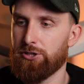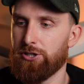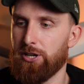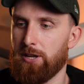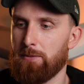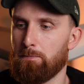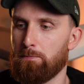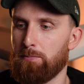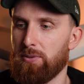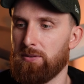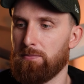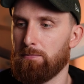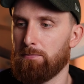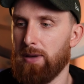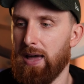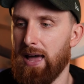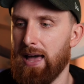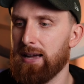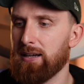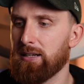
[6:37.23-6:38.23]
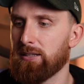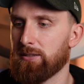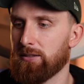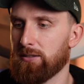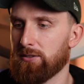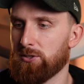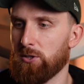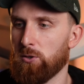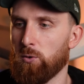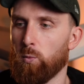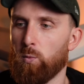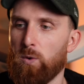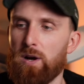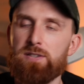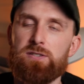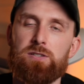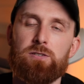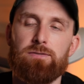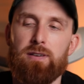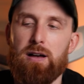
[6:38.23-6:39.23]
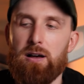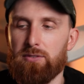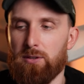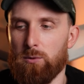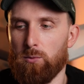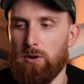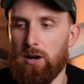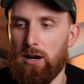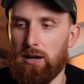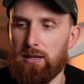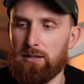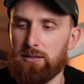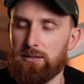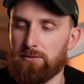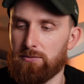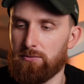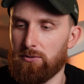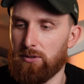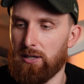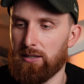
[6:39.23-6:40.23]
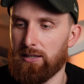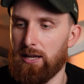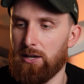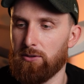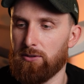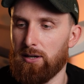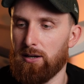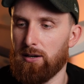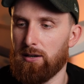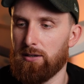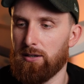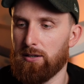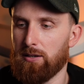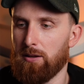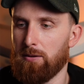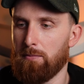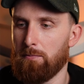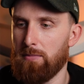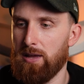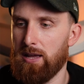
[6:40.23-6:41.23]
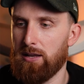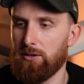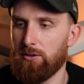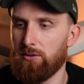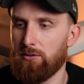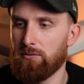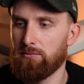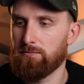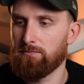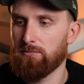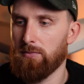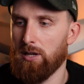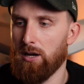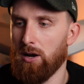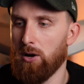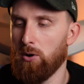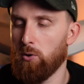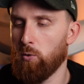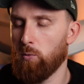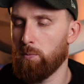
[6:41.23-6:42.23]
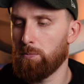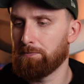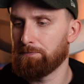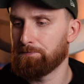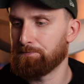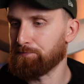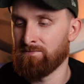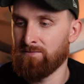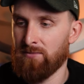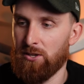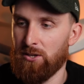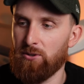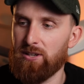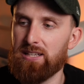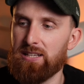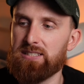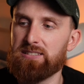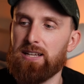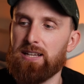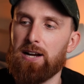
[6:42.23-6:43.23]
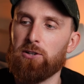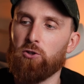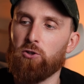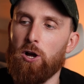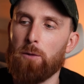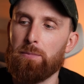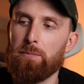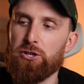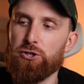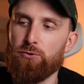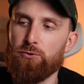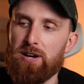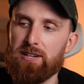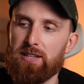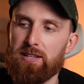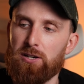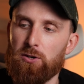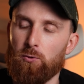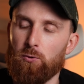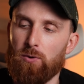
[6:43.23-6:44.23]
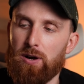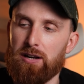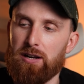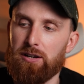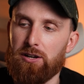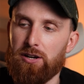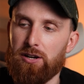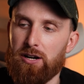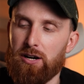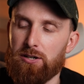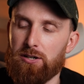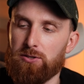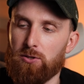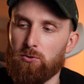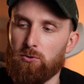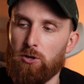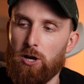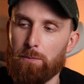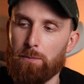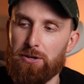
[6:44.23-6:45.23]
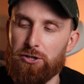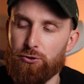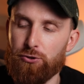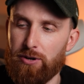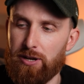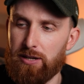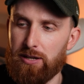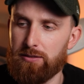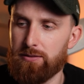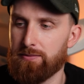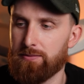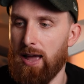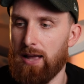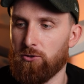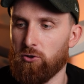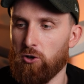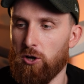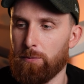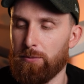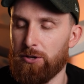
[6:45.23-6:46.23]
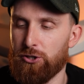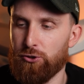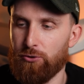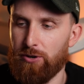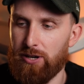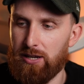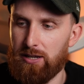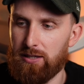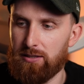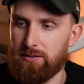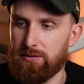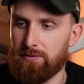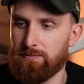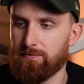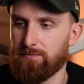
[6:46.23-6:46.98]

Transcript: jump in back. So once you found the wallet, again, you can click menu, home. You can start copy trading right here. So copy trade, add copy trade,